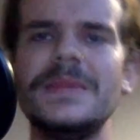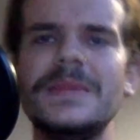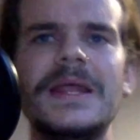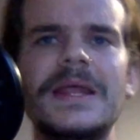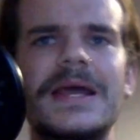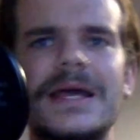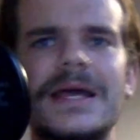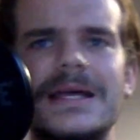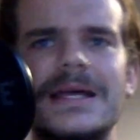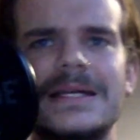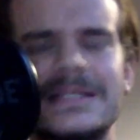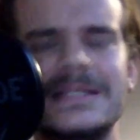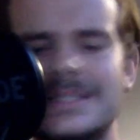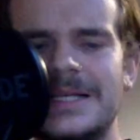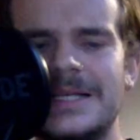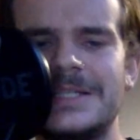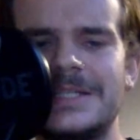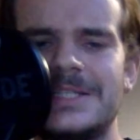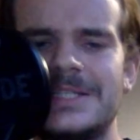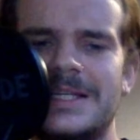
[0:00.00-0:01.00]
It
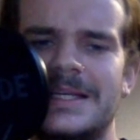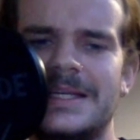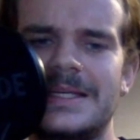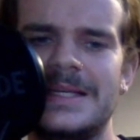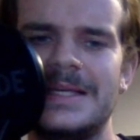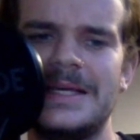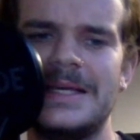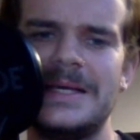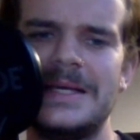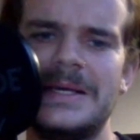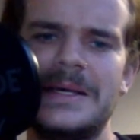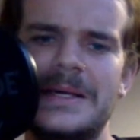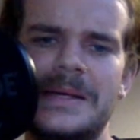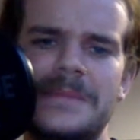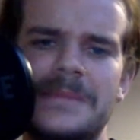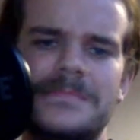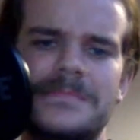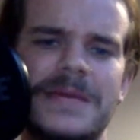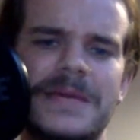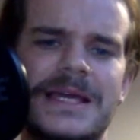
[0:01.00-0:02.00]
essentially
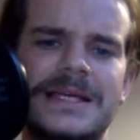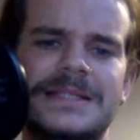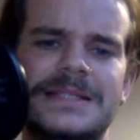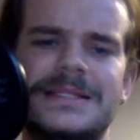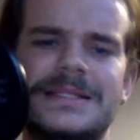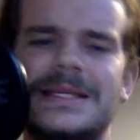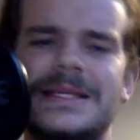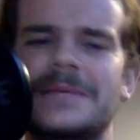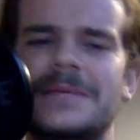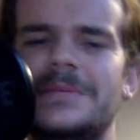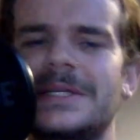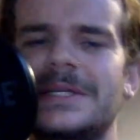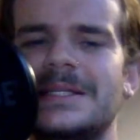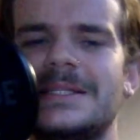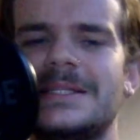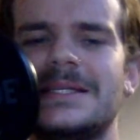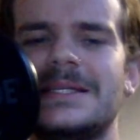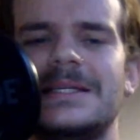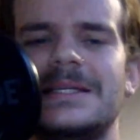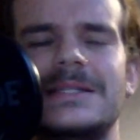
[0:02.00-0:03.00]
made the
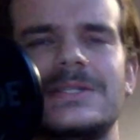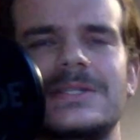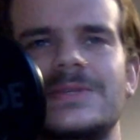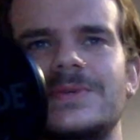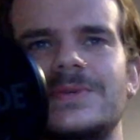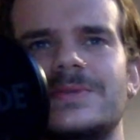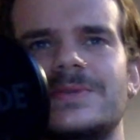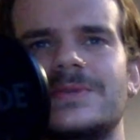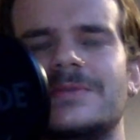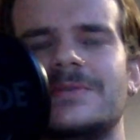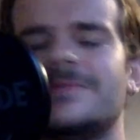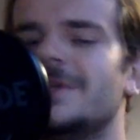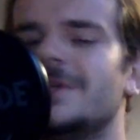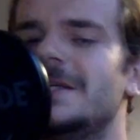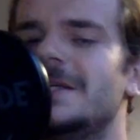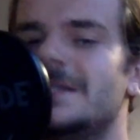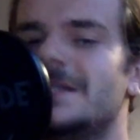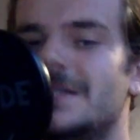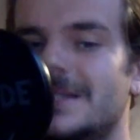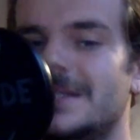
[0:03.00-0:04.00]
ability to sort of
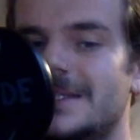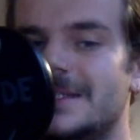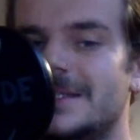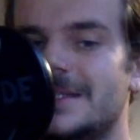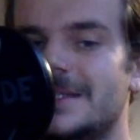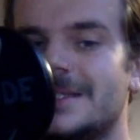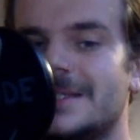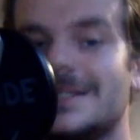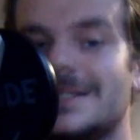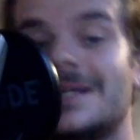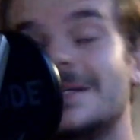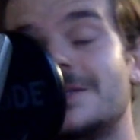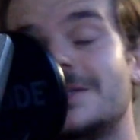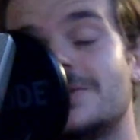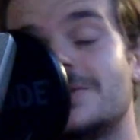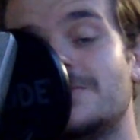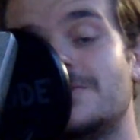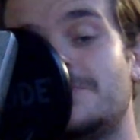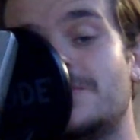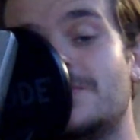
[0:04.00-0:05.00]
easily
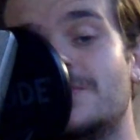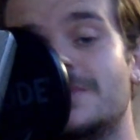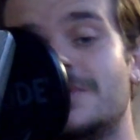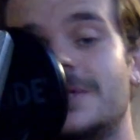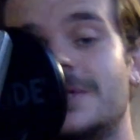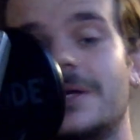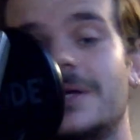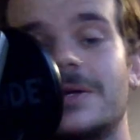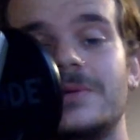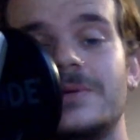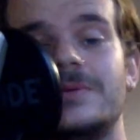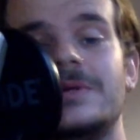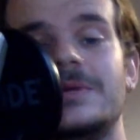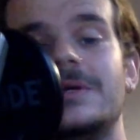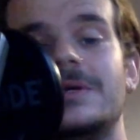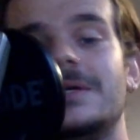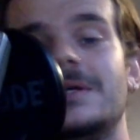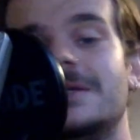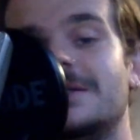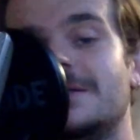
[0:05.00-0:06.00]
slice up audio,
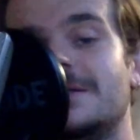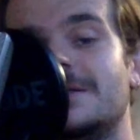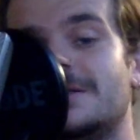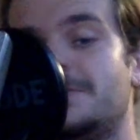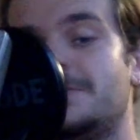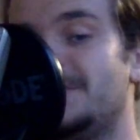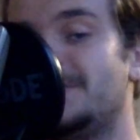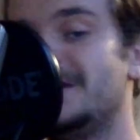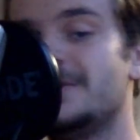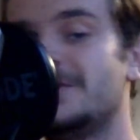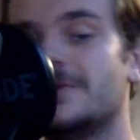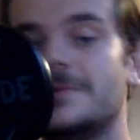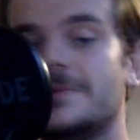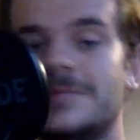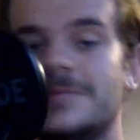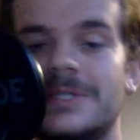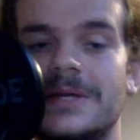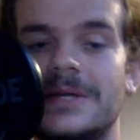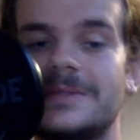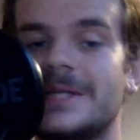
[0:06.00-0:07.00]
speed
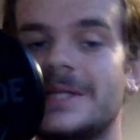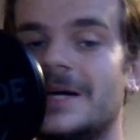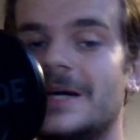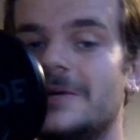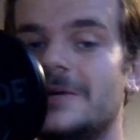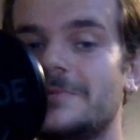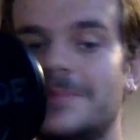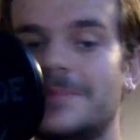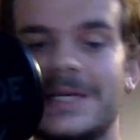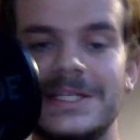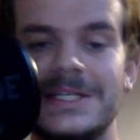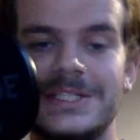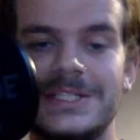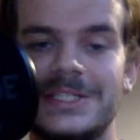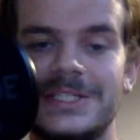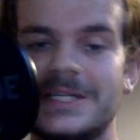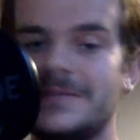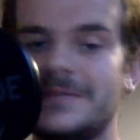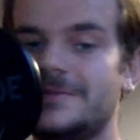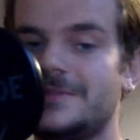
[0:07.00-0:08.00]
up, slow down, pitch
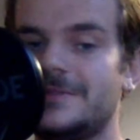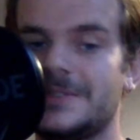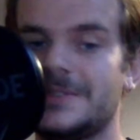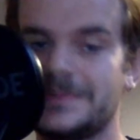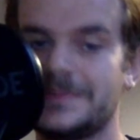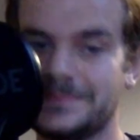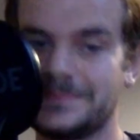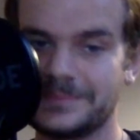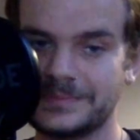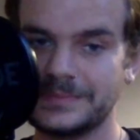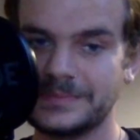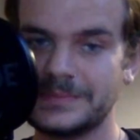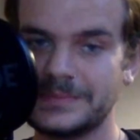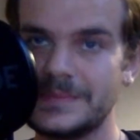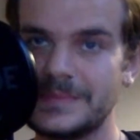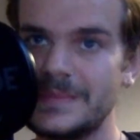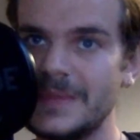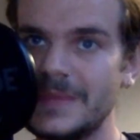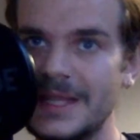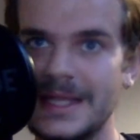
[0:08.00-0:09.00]
shift.
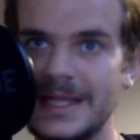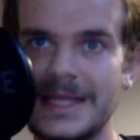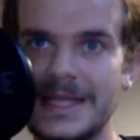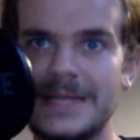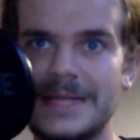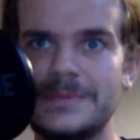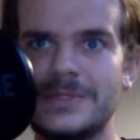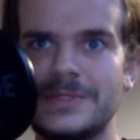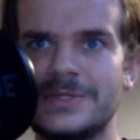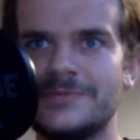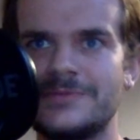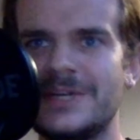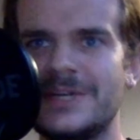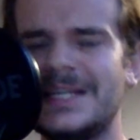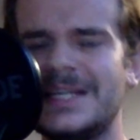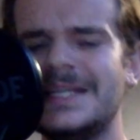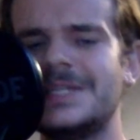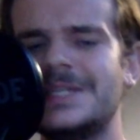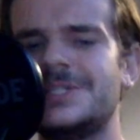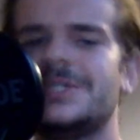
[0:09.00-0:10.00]
It was a
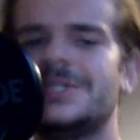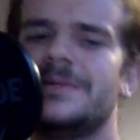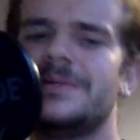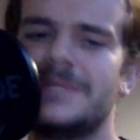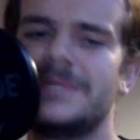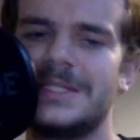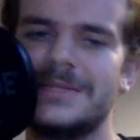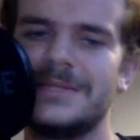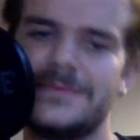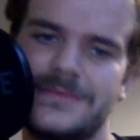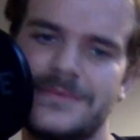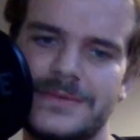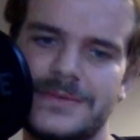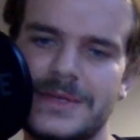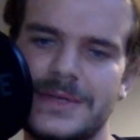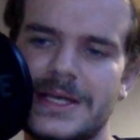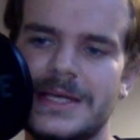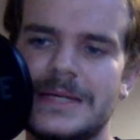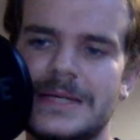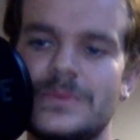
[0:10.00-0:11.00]
really intuitive
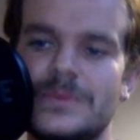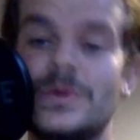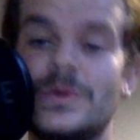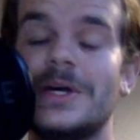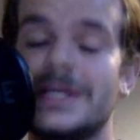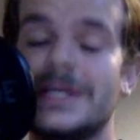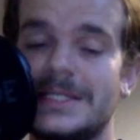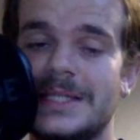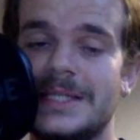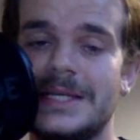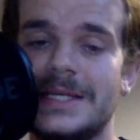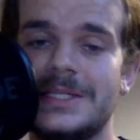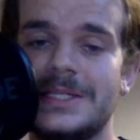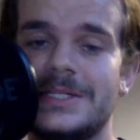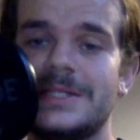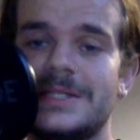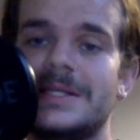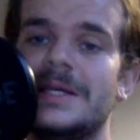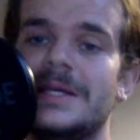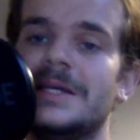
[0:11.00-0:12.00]

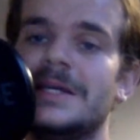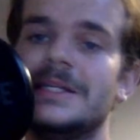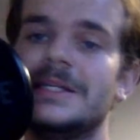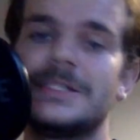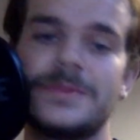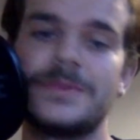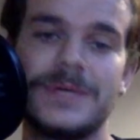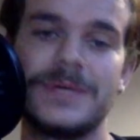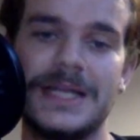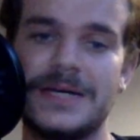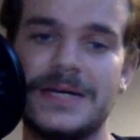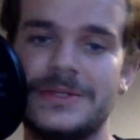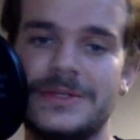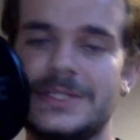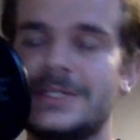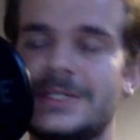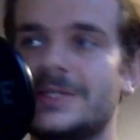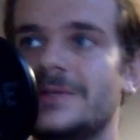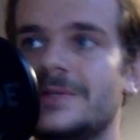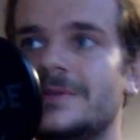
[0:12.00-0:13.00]
workstation to allow you
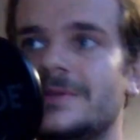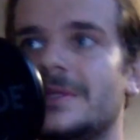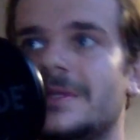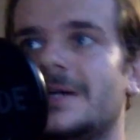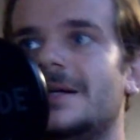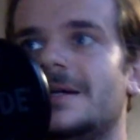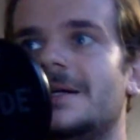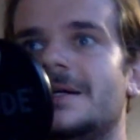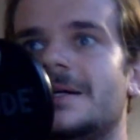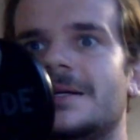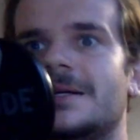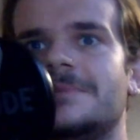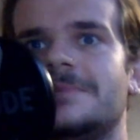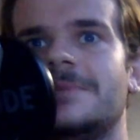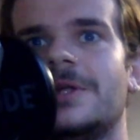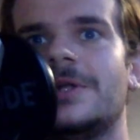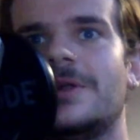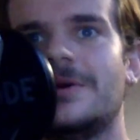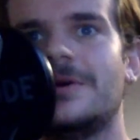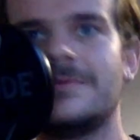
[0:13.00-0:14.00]
to do that.
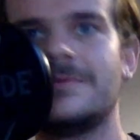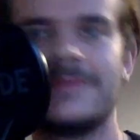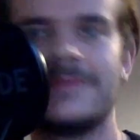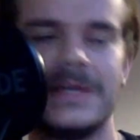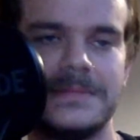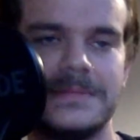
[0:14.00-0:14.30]
A lot of